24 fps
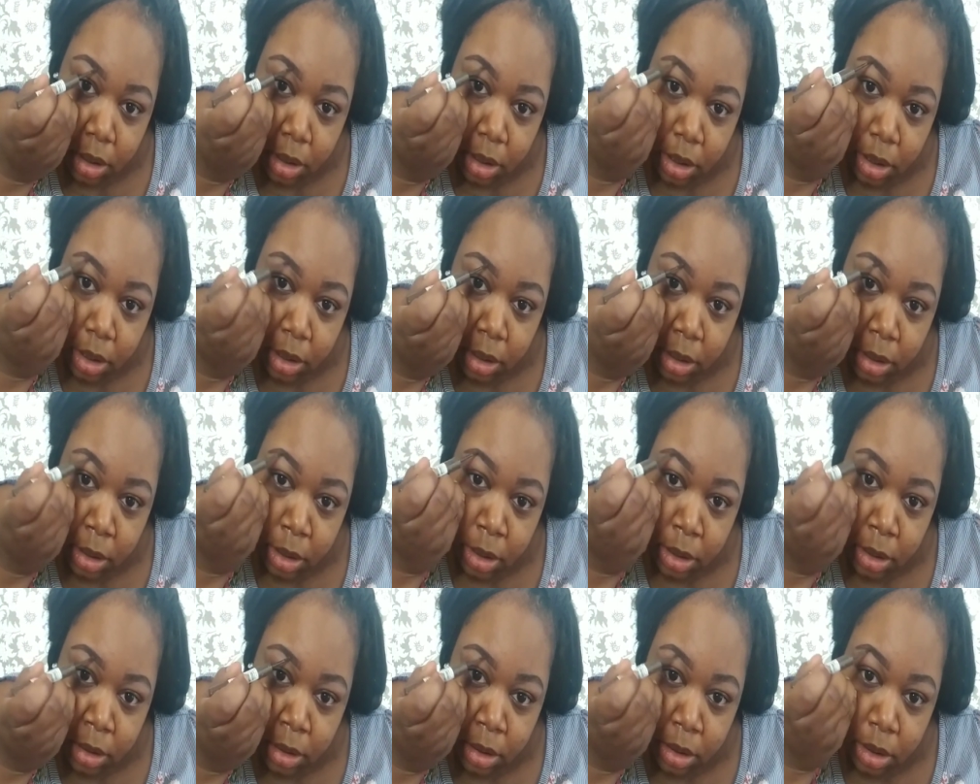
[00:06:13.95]

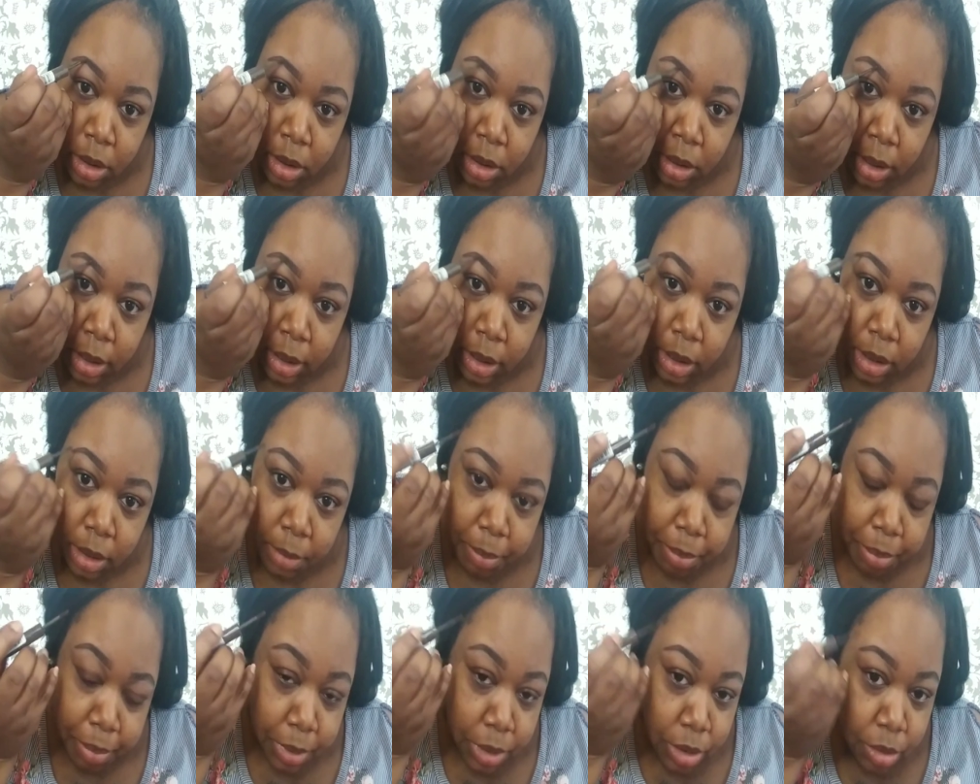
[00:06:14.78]
and like
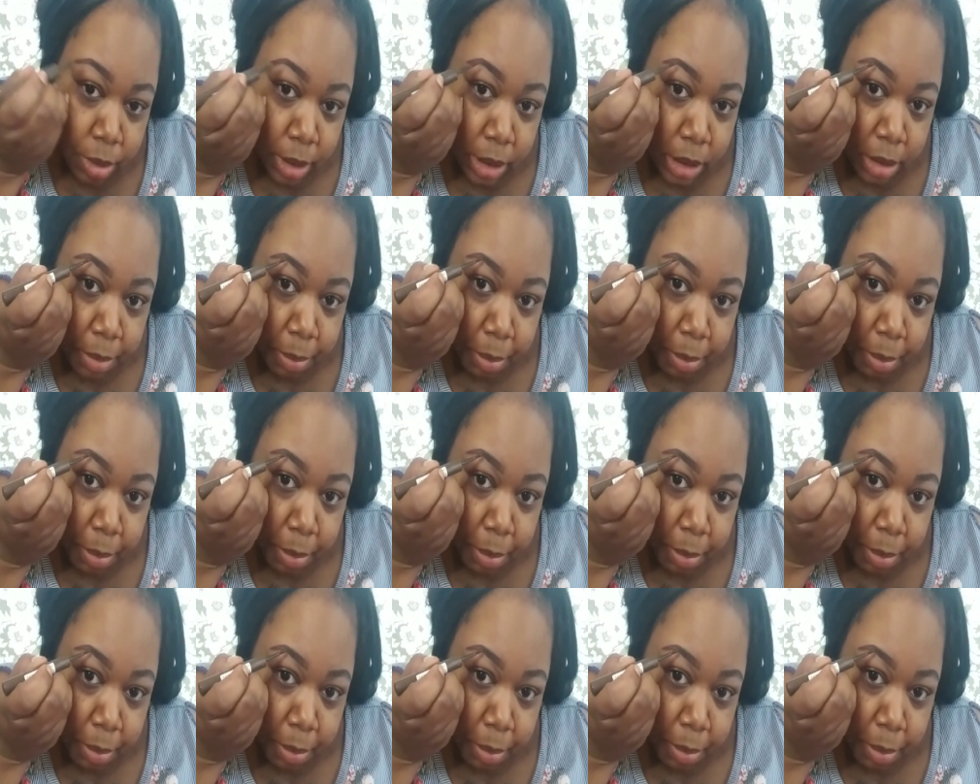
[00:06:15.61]
between the